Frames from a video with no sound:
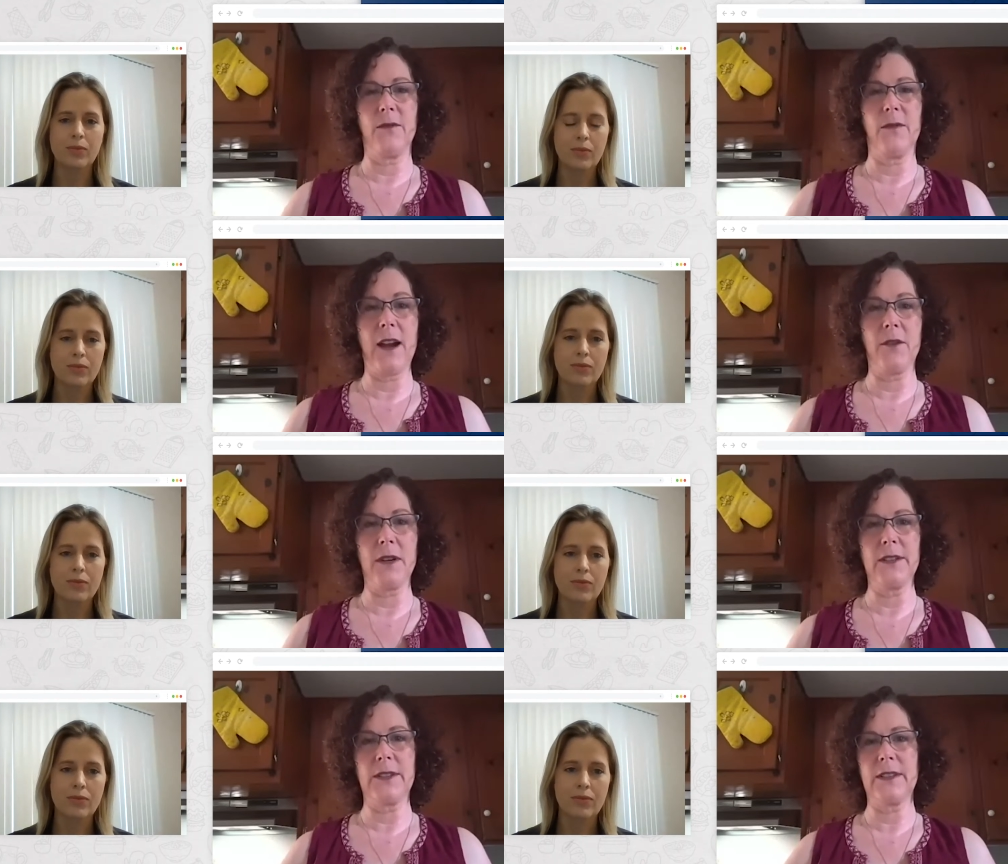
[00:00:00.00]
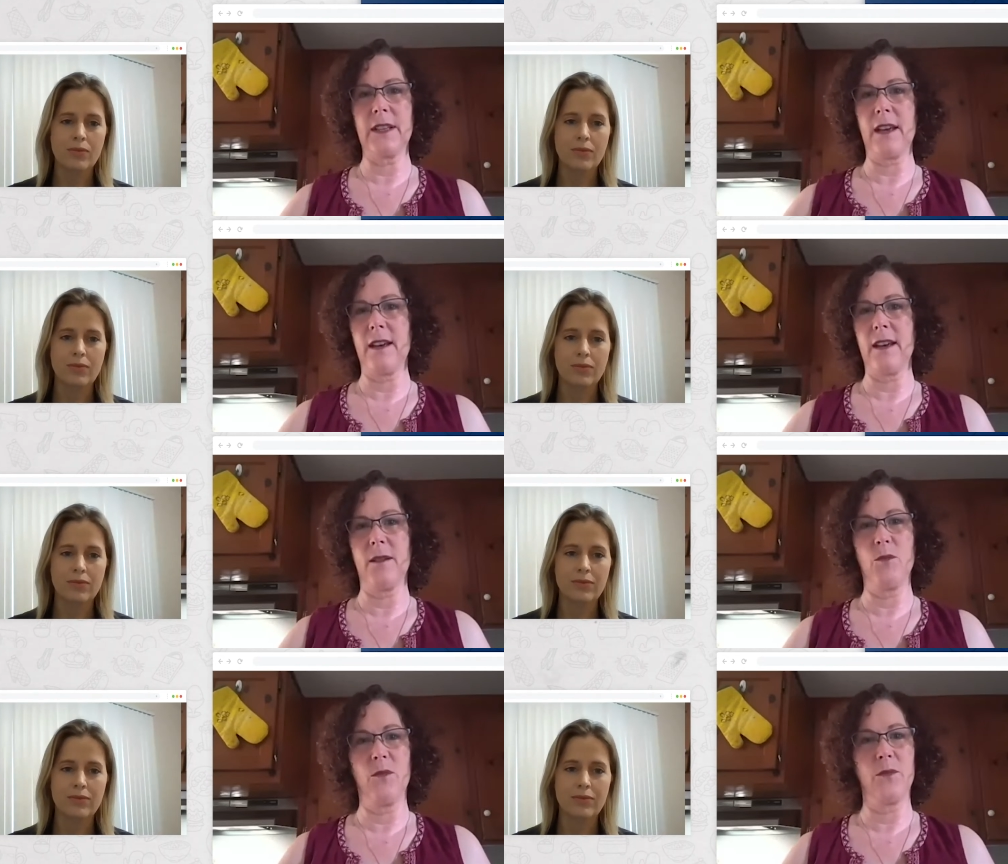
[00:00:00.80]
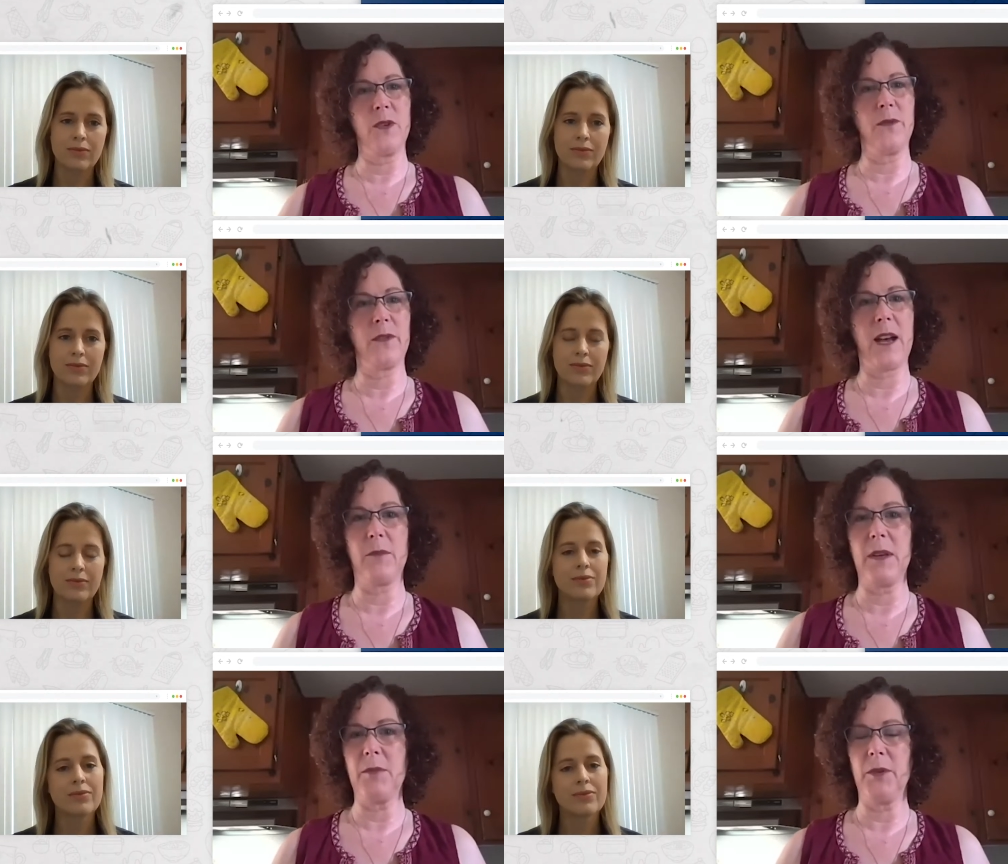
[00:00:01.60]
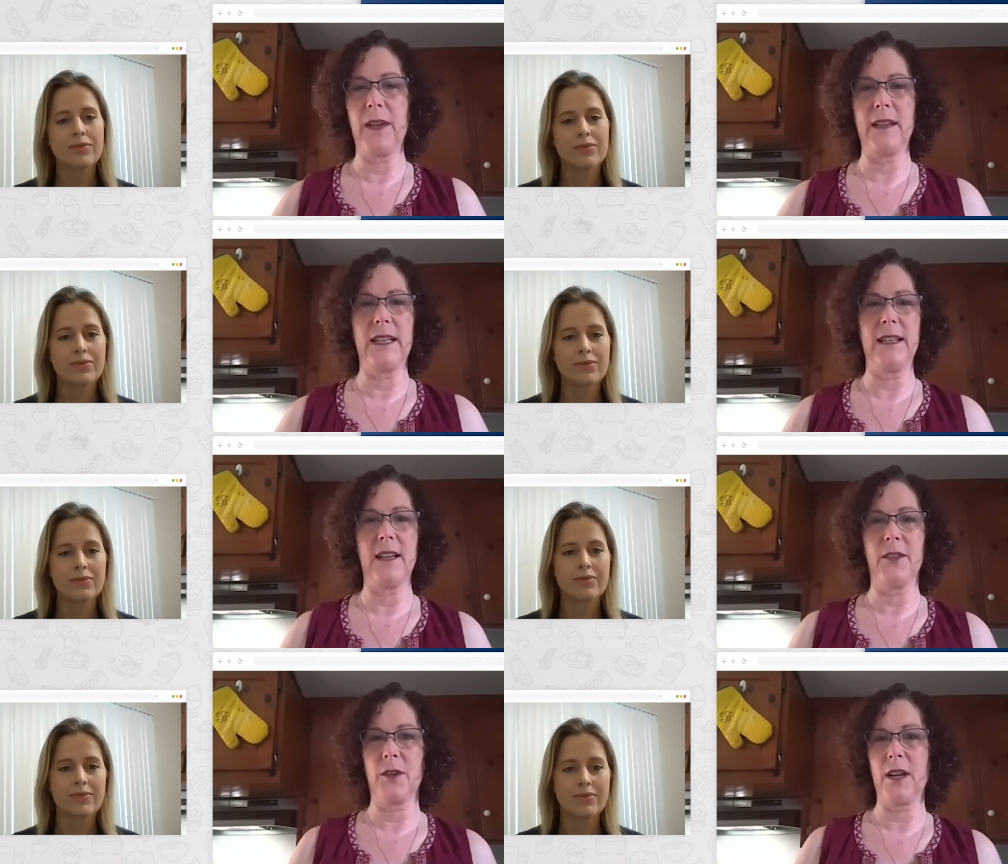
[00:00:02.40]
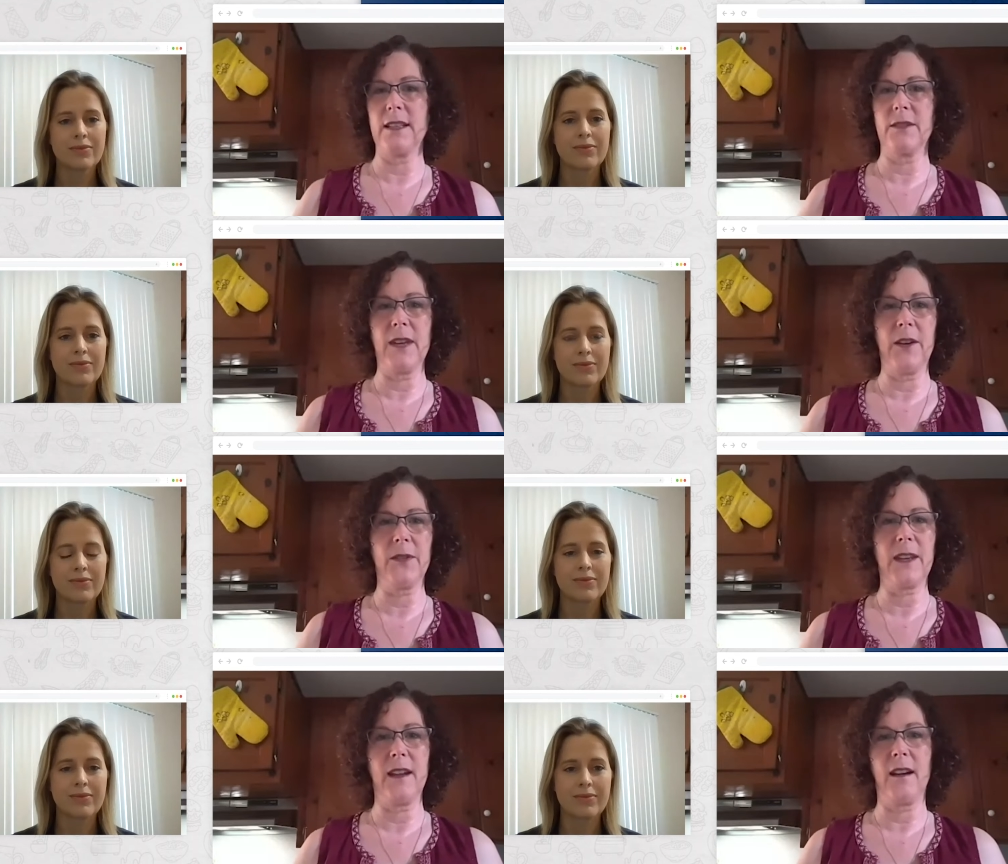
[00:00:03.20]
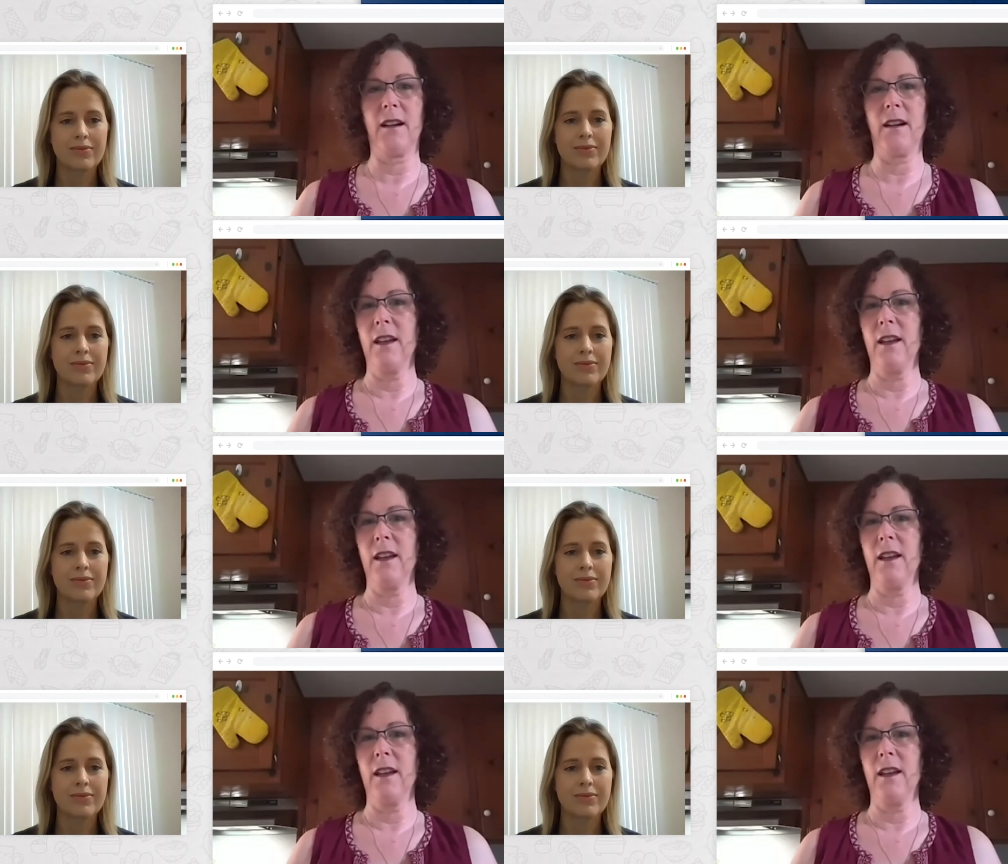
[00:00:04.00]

Speaker 1: virus. Um, you've got people that need other kinds of healthcare.